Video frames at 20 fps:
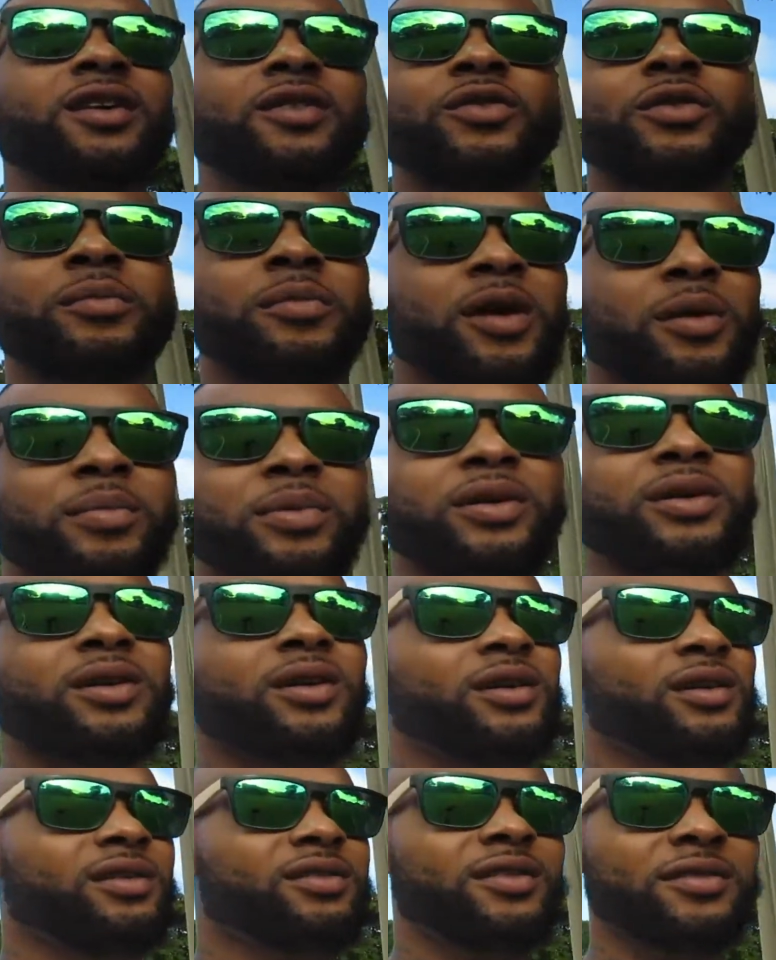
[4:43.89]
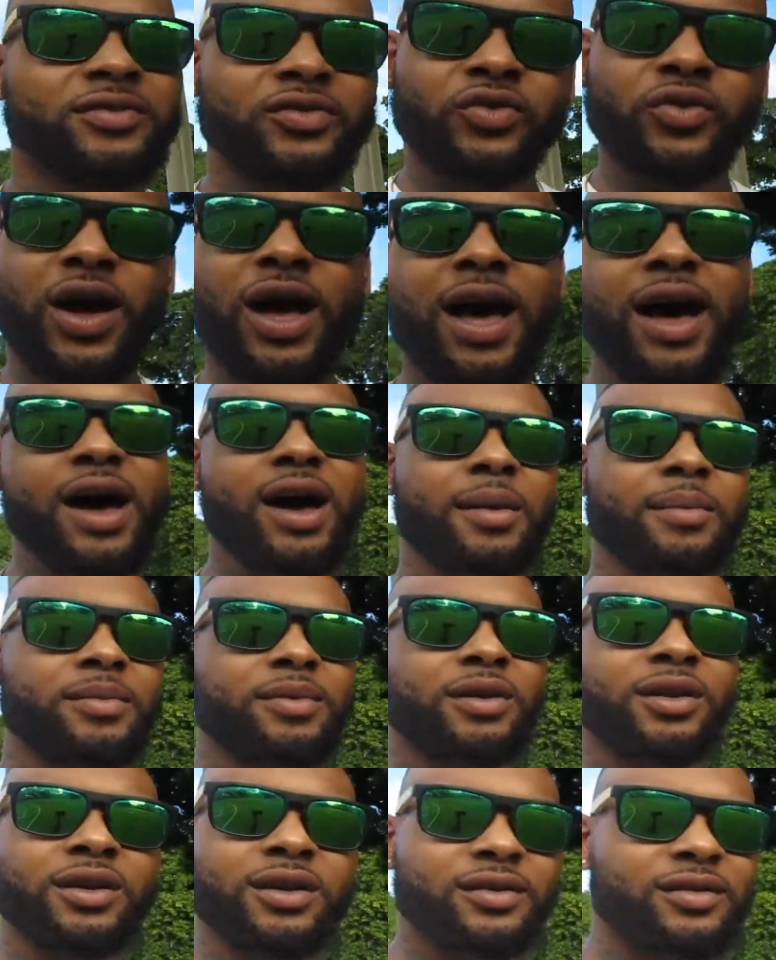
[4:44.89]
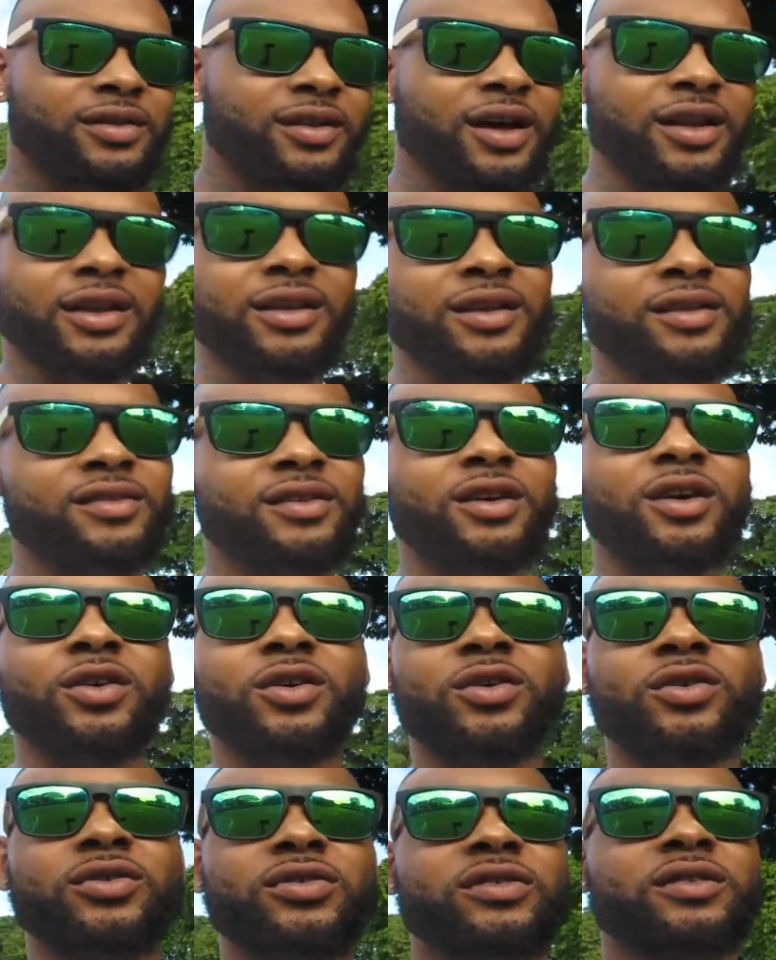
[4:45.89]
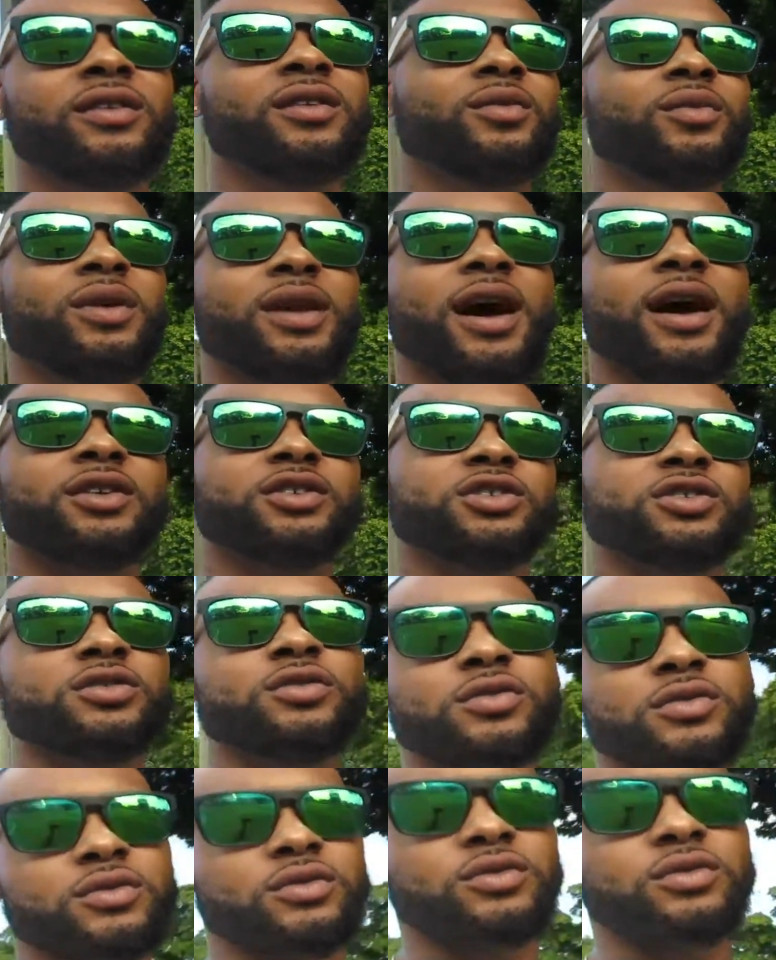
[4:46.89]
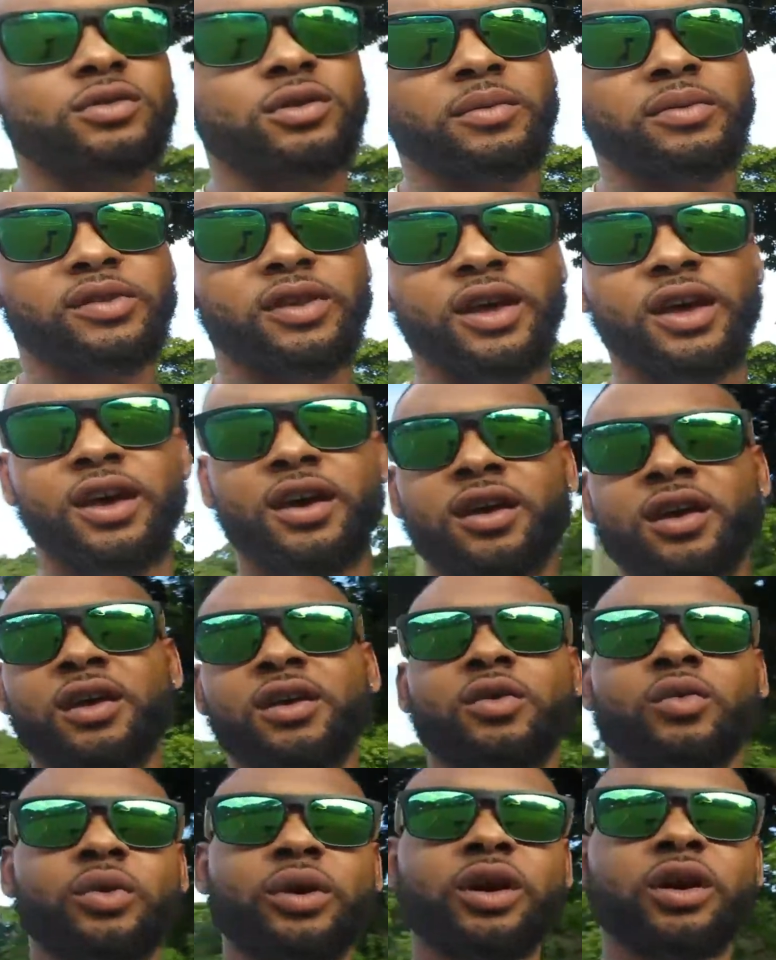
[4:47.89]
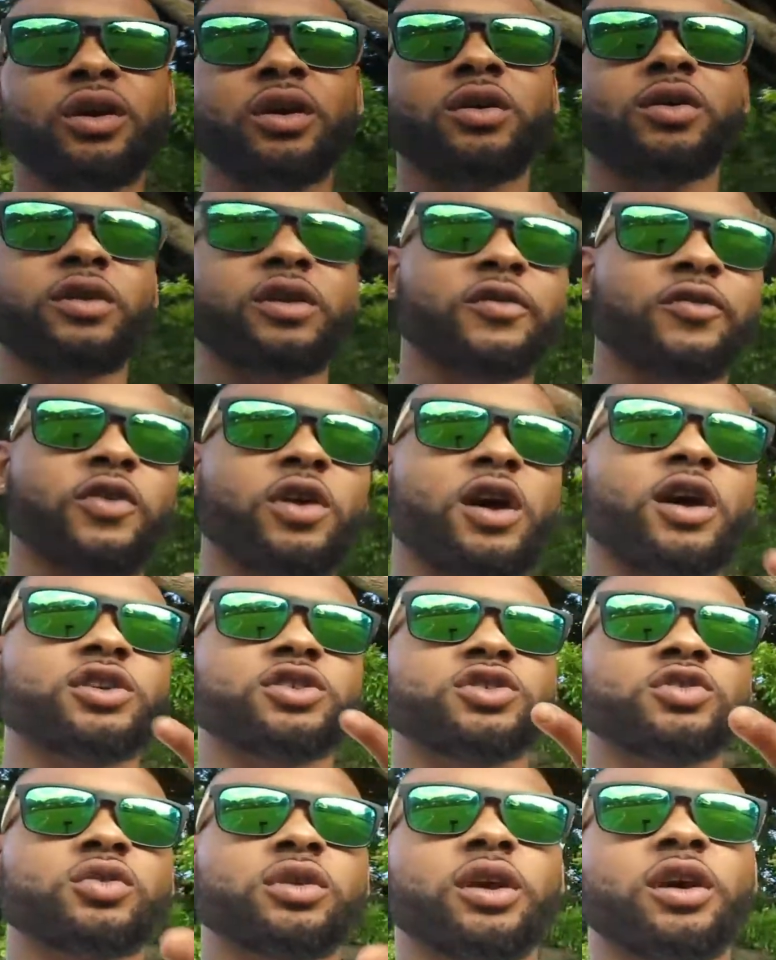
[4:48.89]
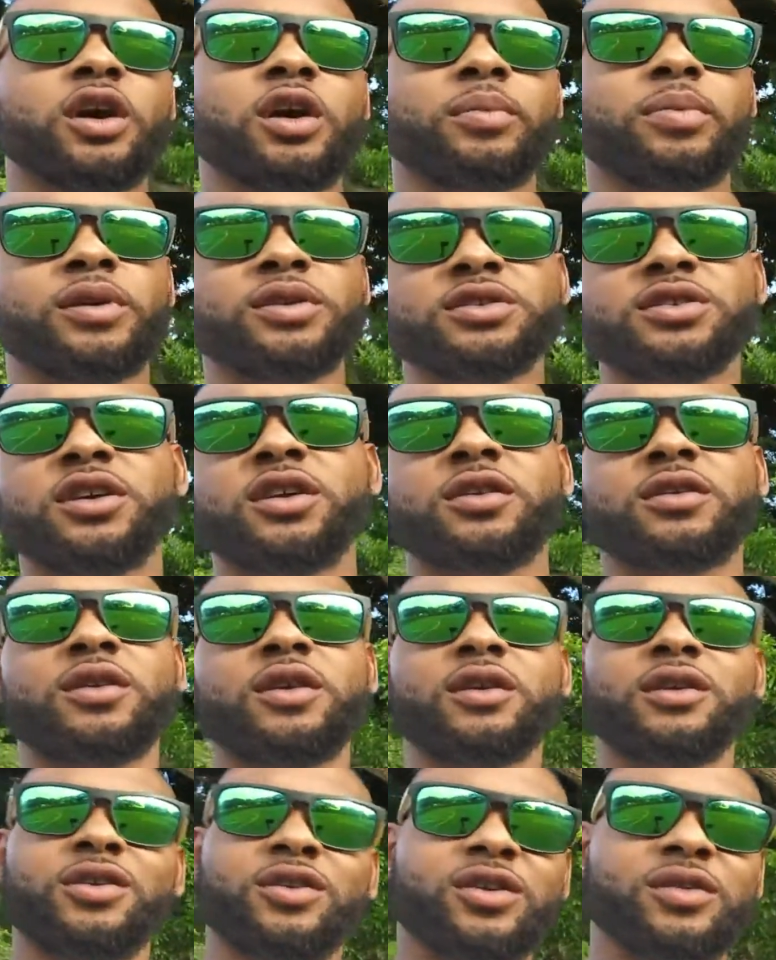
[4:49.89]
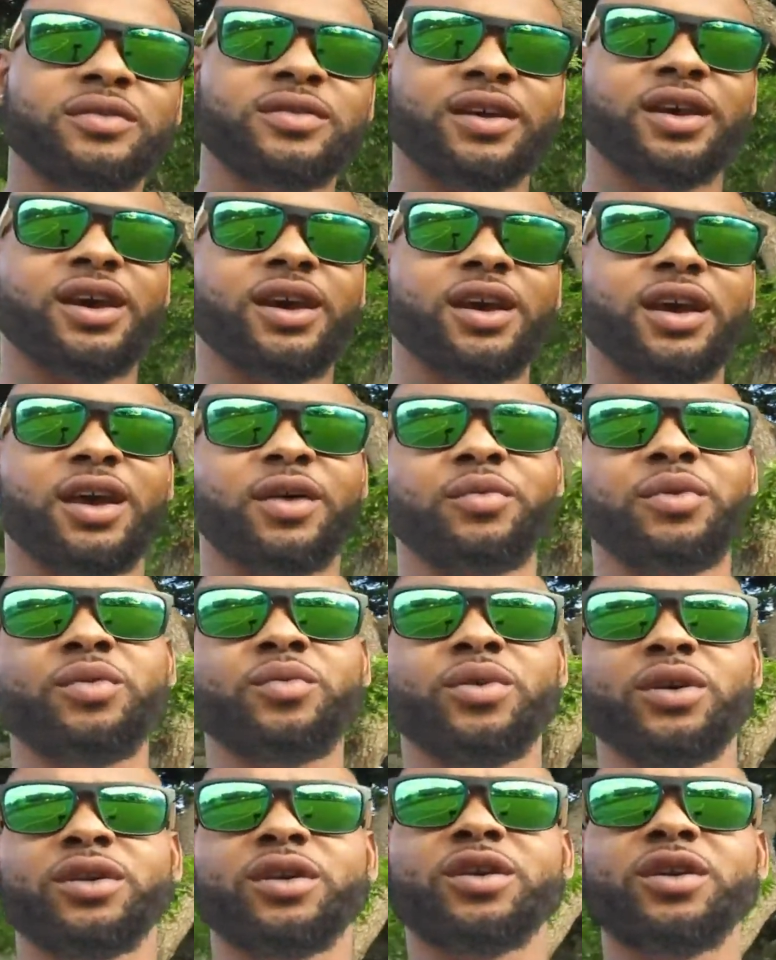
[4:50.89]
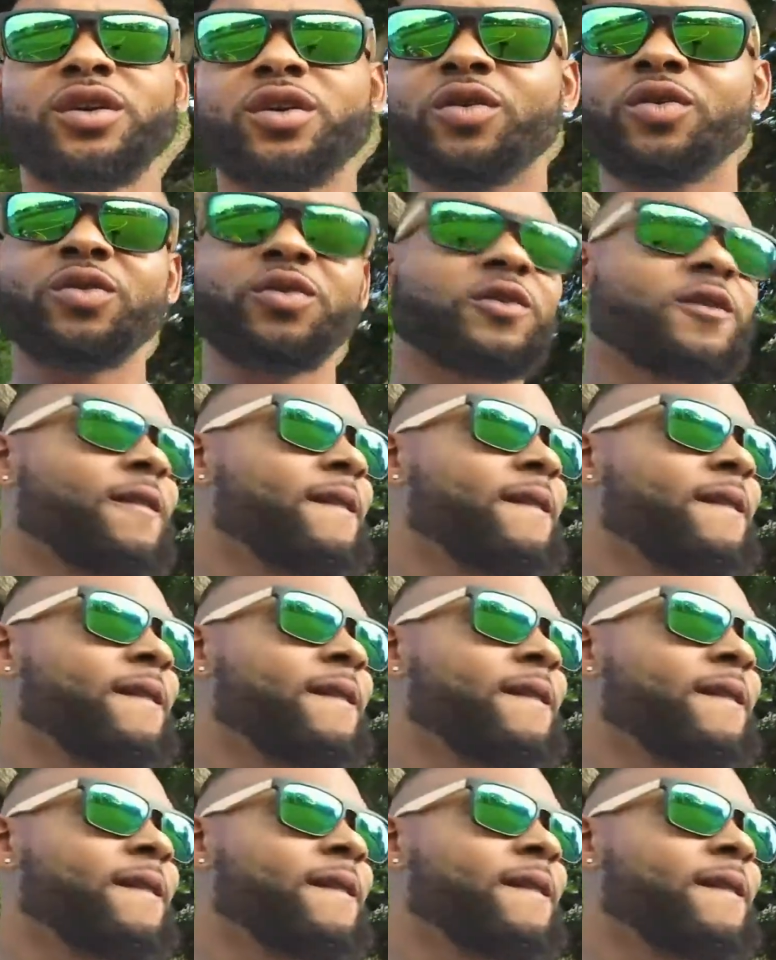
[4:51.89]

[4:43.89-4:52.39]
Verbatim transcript: Remember, subscribe. Because none of this goes without you. You know what I'm saying? We go as far as you can help us go. You know what I'm saying? And we want to go